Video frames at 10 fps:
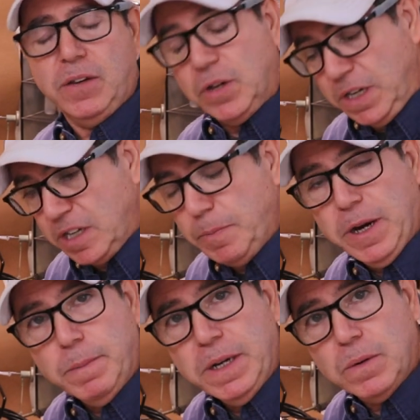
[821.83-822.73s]
You can
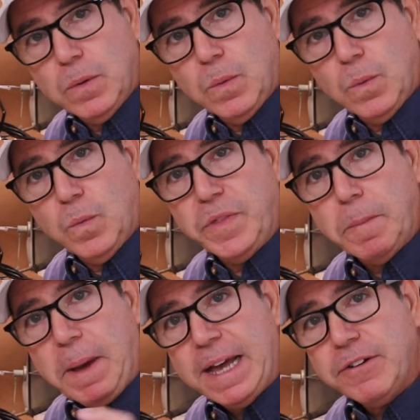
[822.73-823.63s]
experiment with
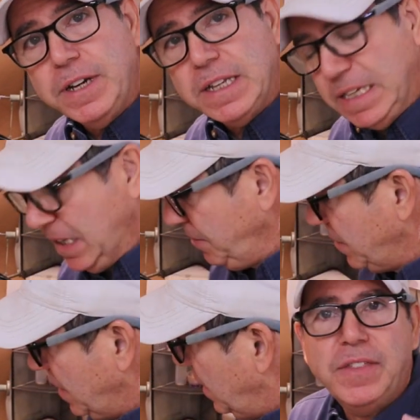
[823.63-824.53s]
the pattern it
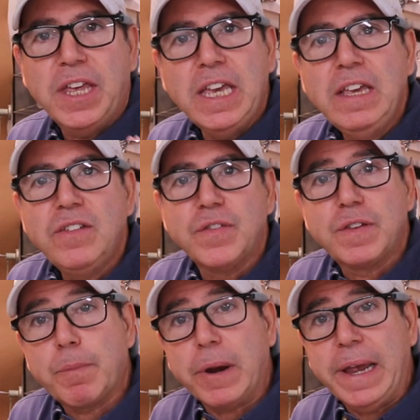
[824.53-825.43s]
leaves and the ease of
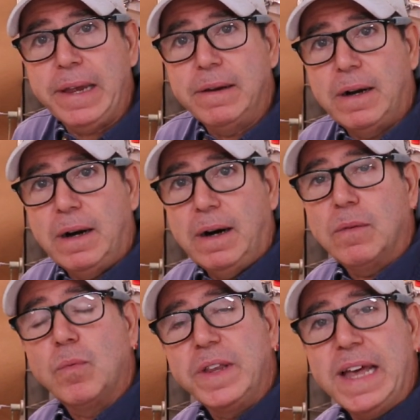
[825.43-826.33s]
spray
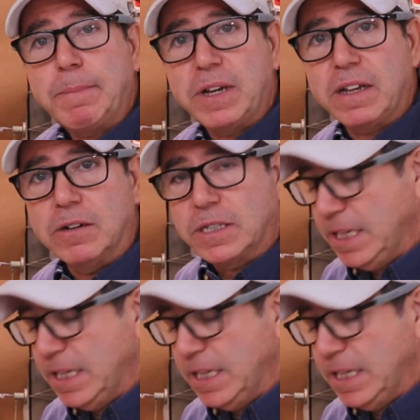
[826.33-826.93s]
with that particular